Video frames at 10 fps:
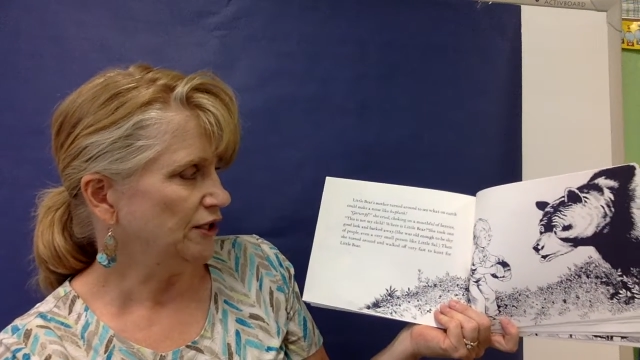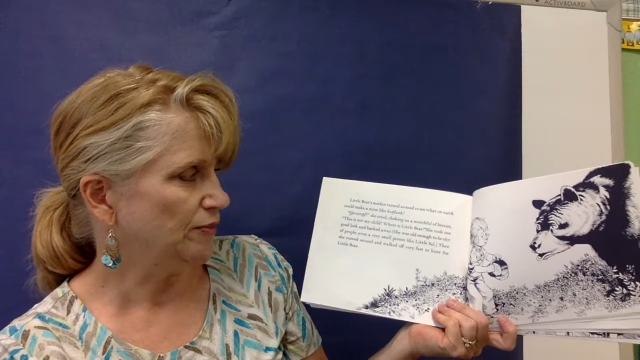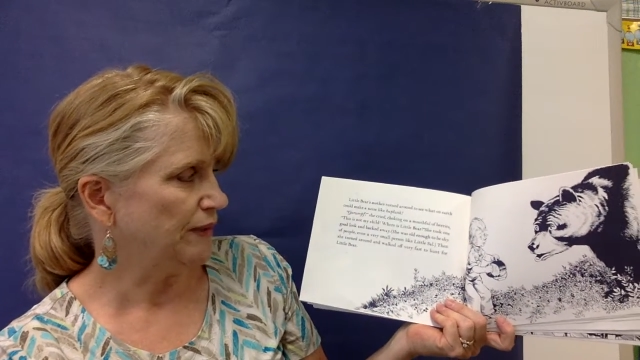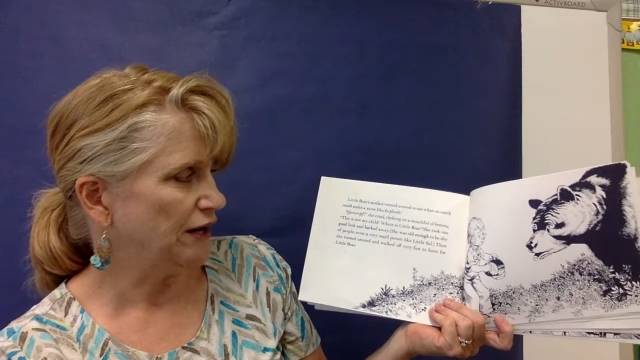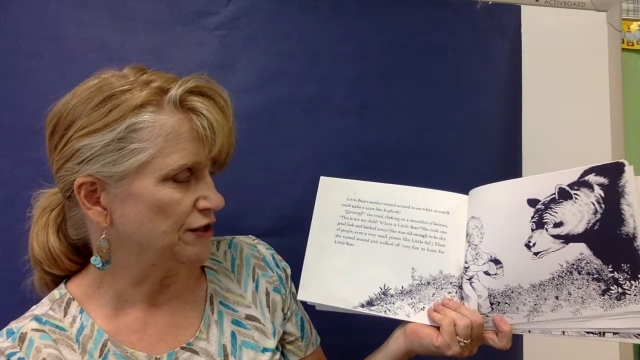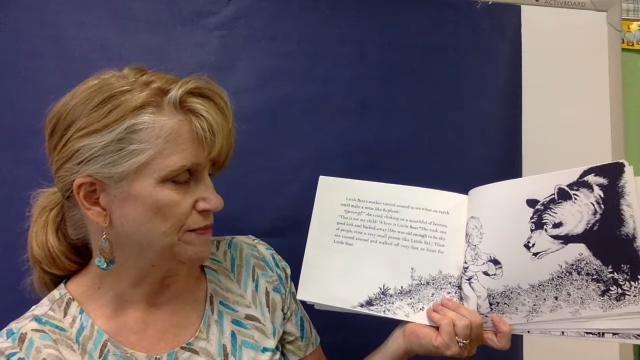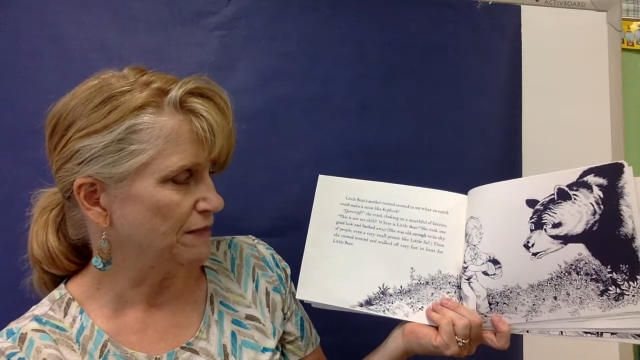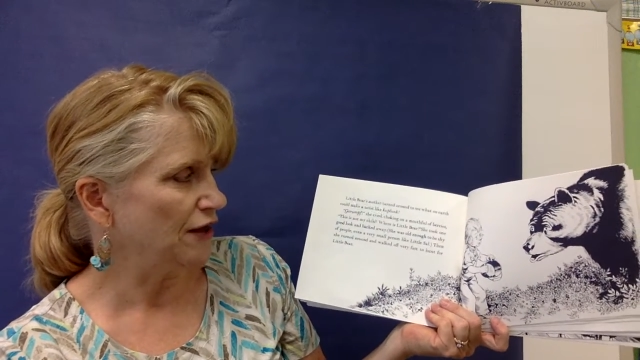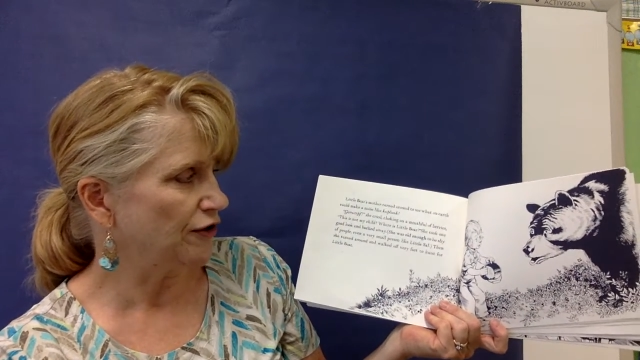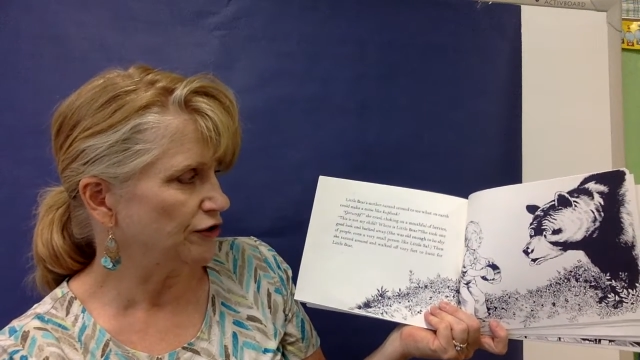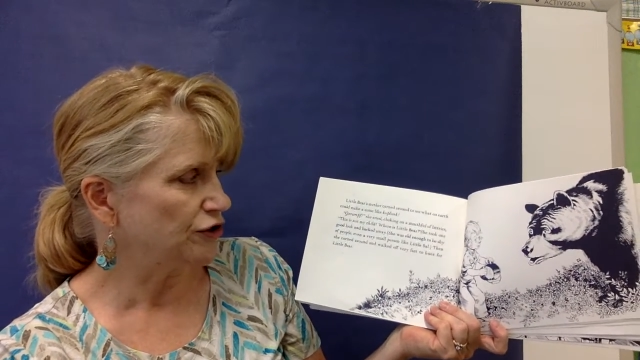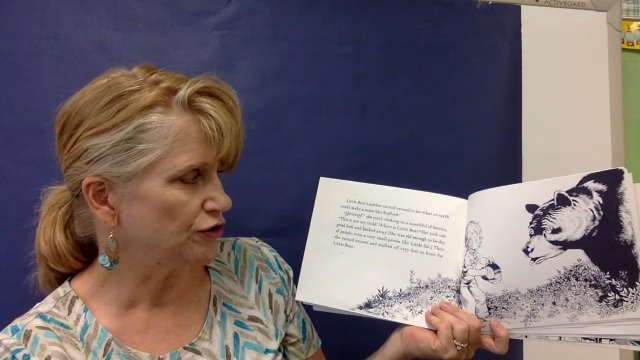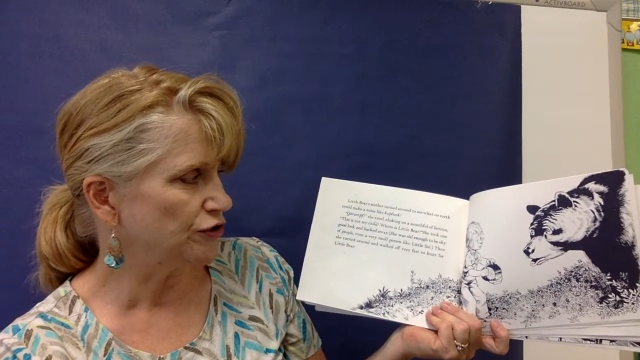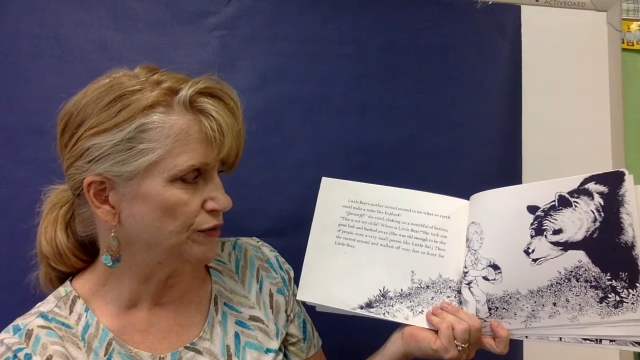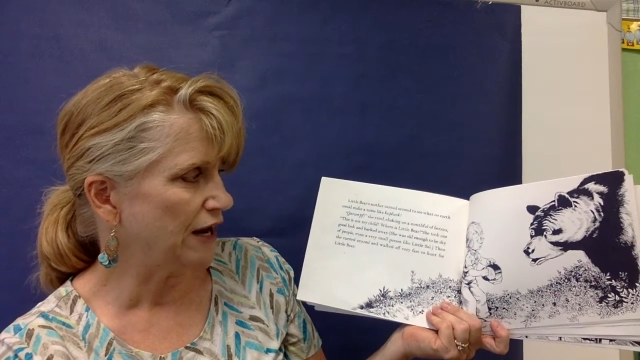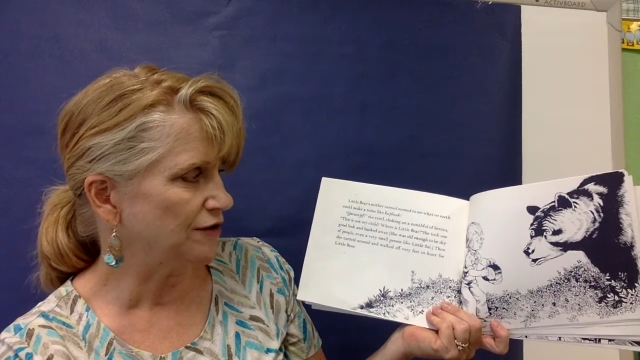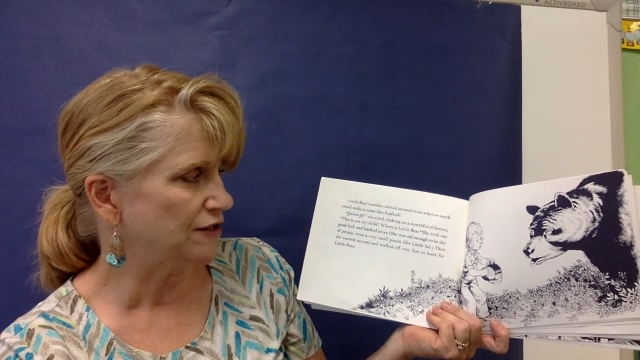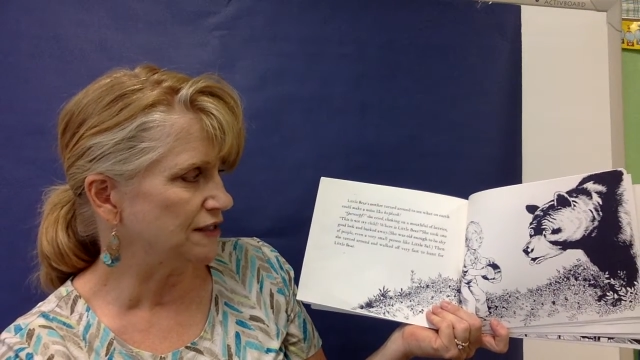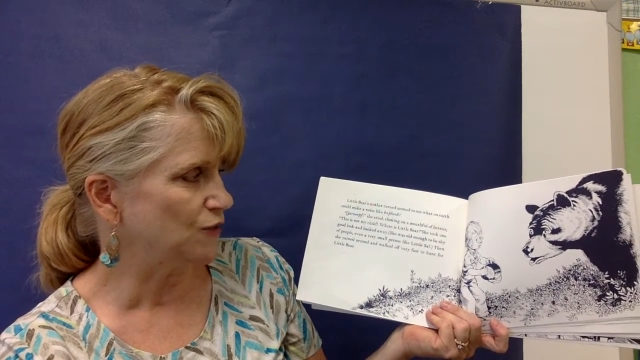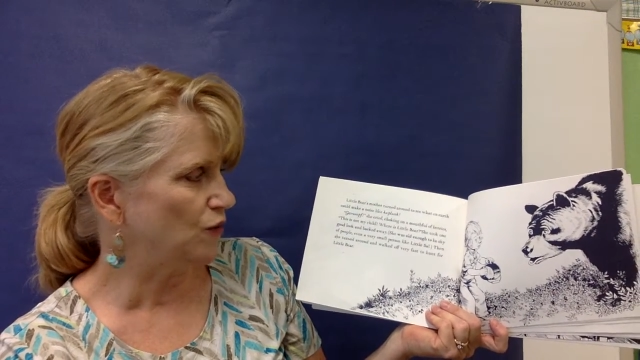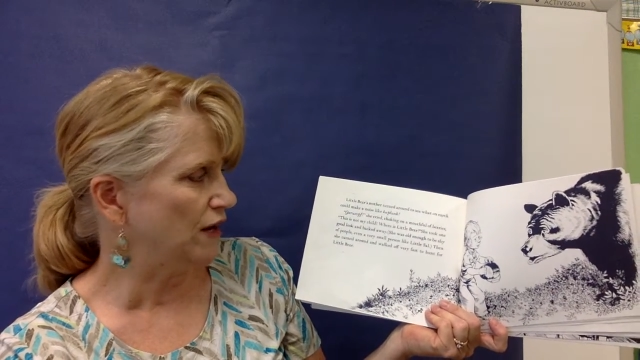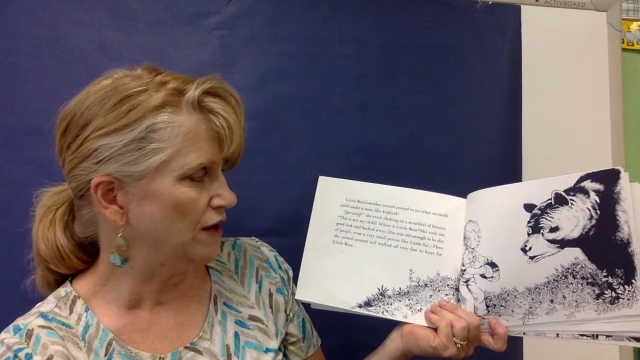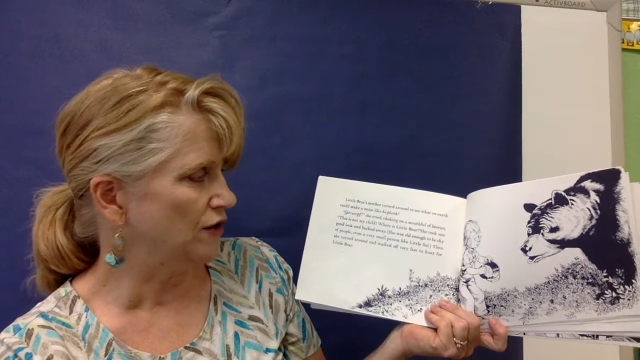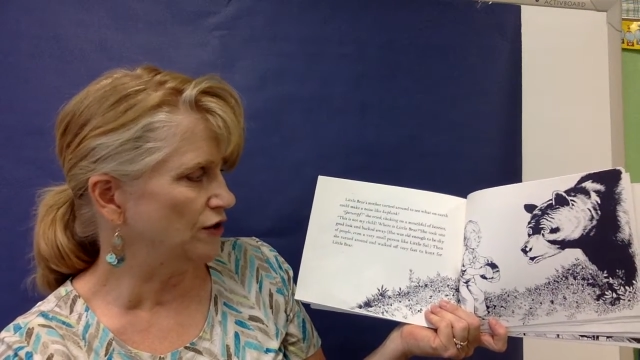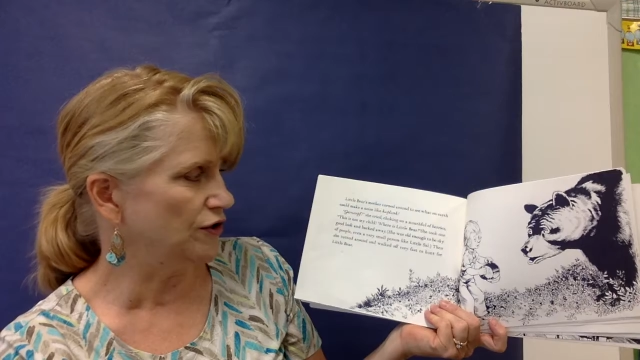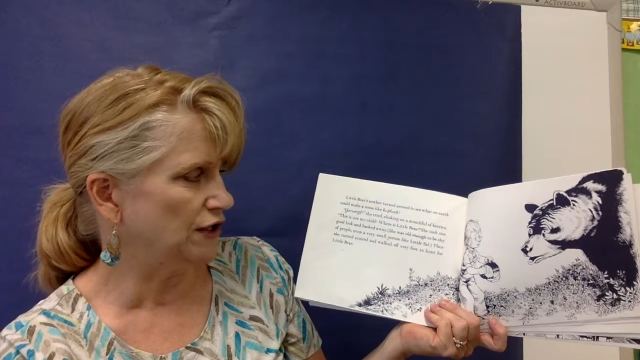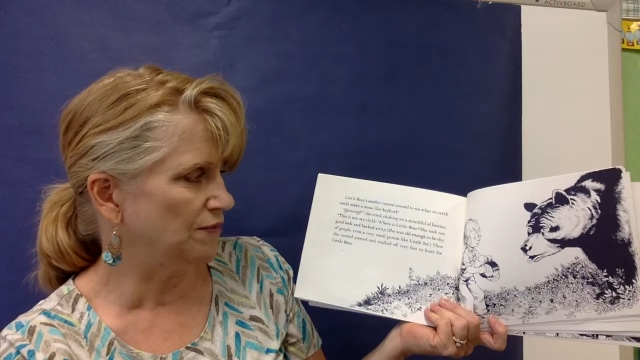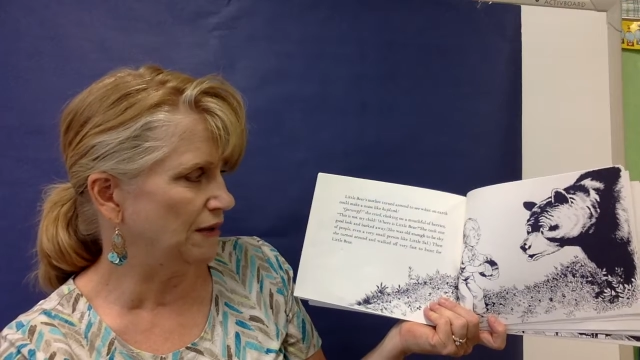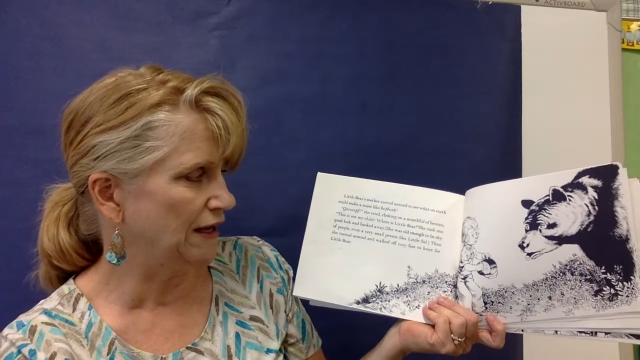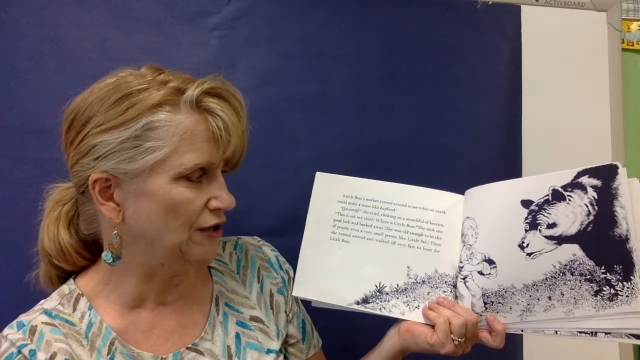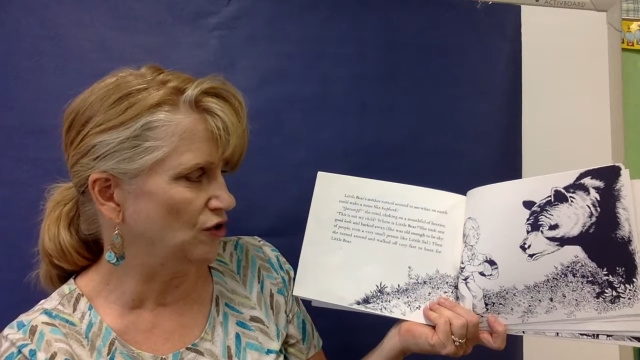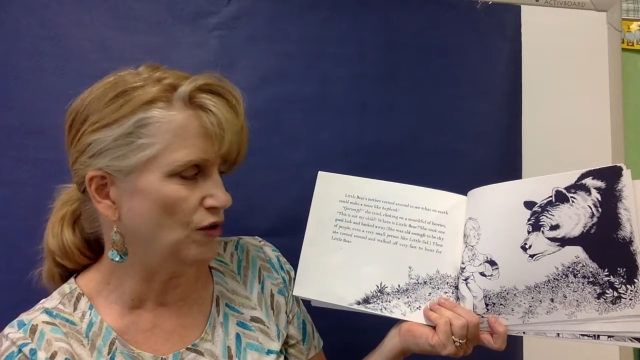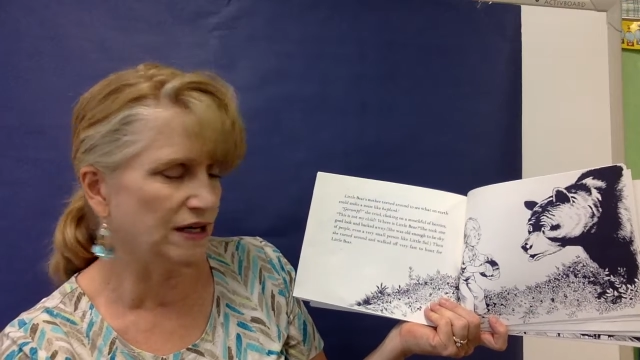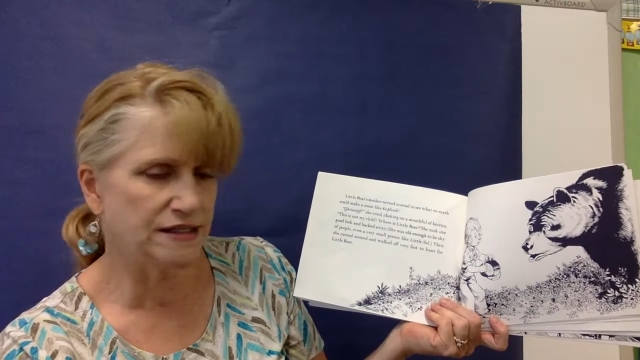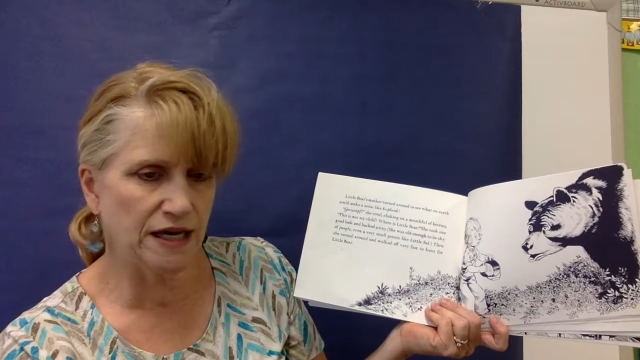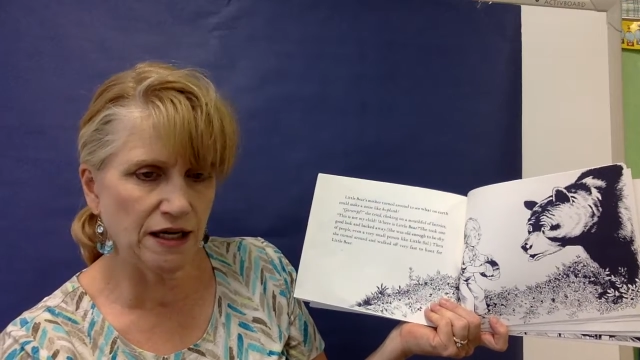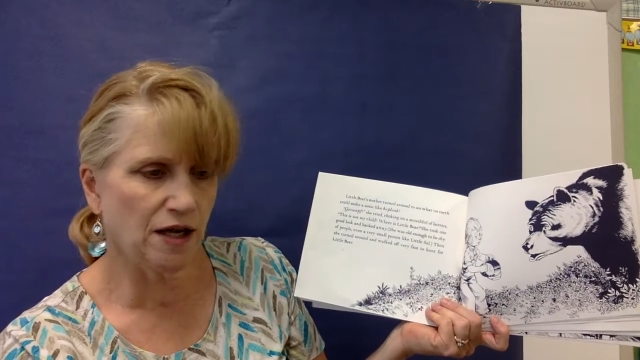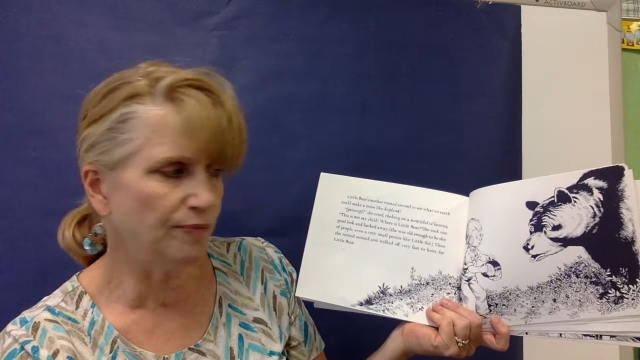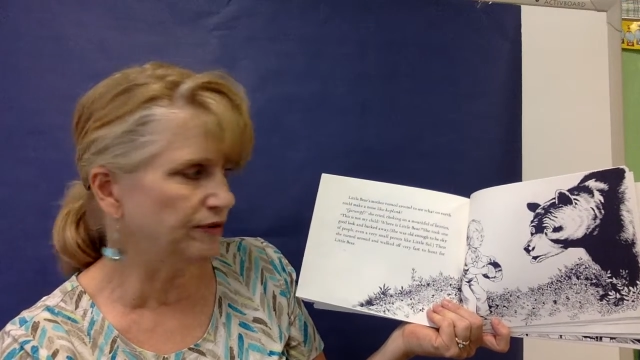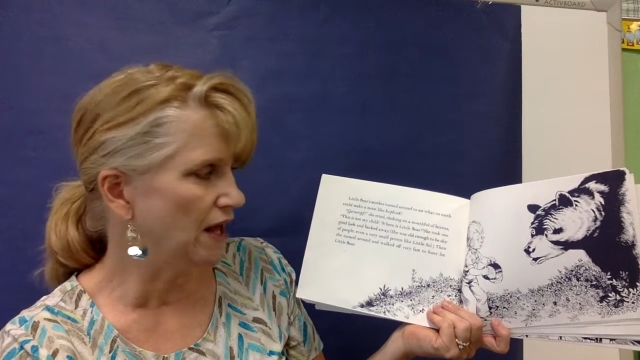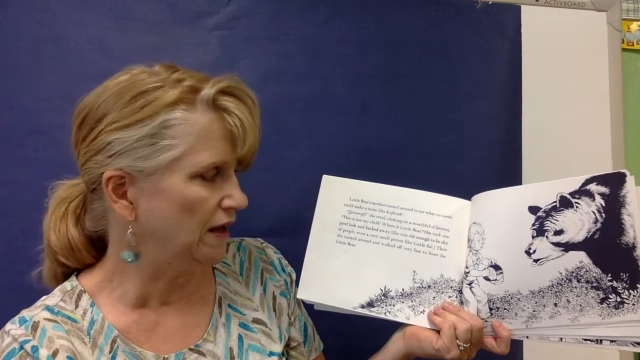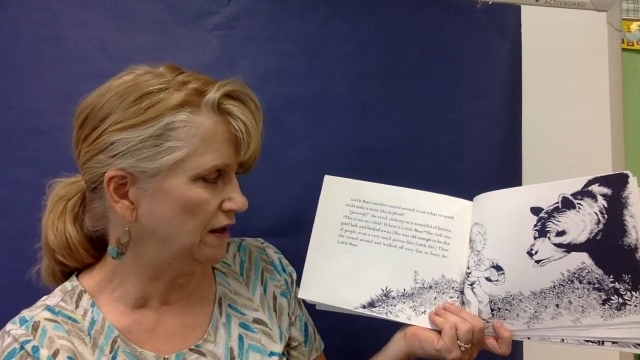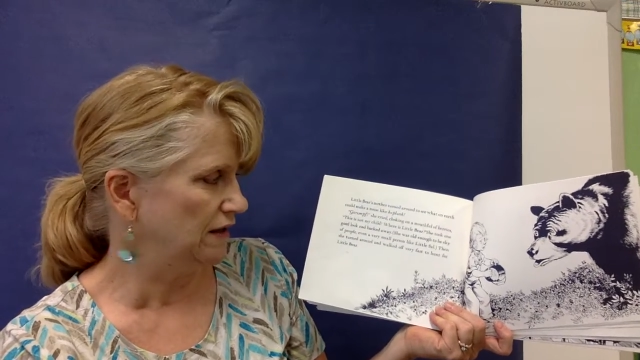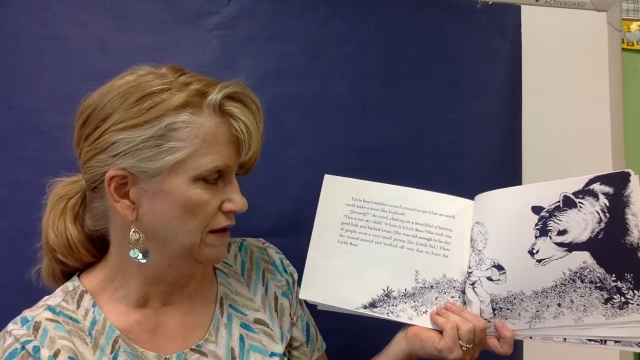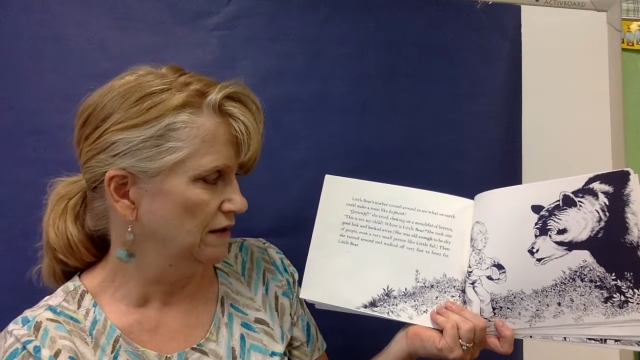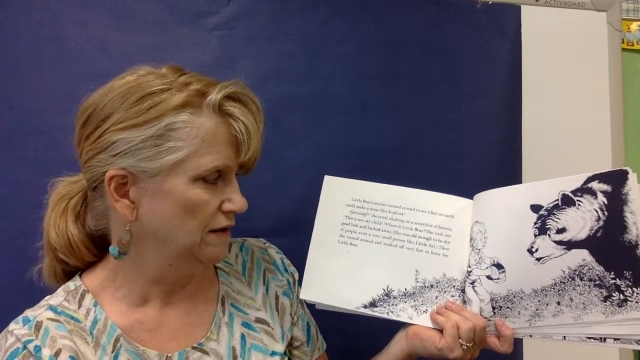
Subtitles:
Little Bear's mother turned around to see what on earth could make a noise like kaplunk.